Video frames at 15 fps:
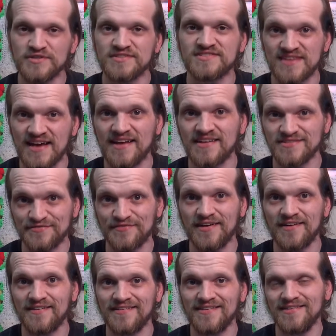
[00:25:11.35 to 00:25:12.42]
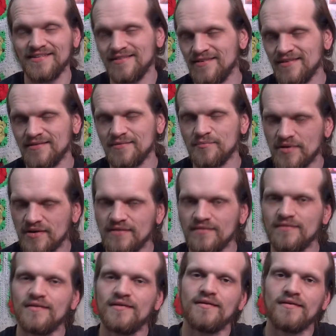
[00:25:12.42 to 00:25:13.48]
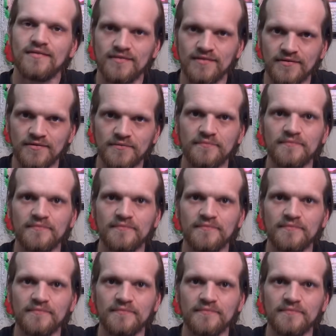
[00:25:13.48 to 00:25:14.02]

satisfying ending. But, you know,